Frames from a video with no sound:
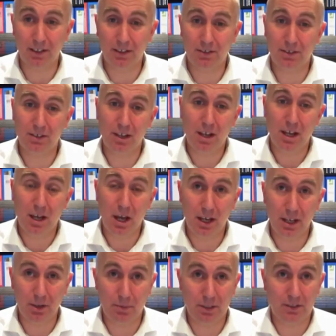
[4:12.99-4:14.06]
It's a
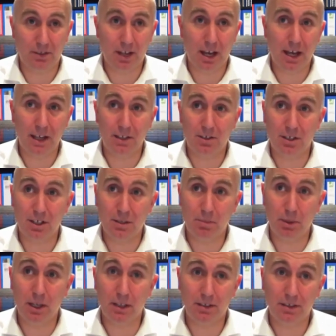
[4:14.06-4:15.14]
little bit sad, actually,
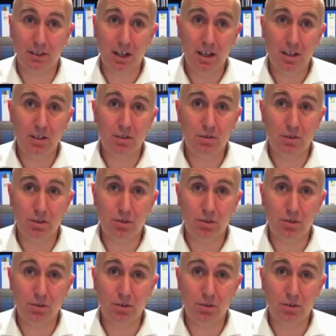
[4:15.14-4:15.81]
but it